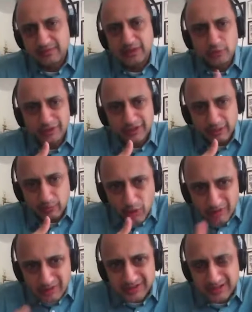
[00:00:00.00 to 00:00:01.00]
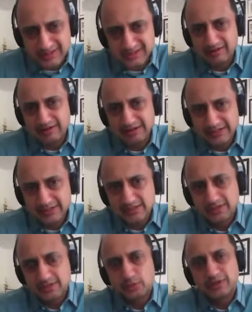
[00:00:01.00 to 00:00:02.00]
we could democratize credit
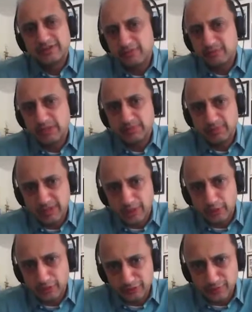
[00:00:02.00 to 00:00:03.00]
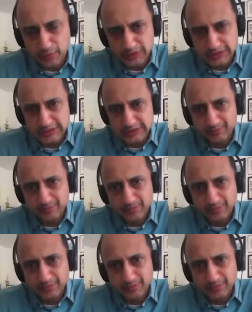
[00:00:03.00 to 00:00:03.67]
to lift people out of poverty.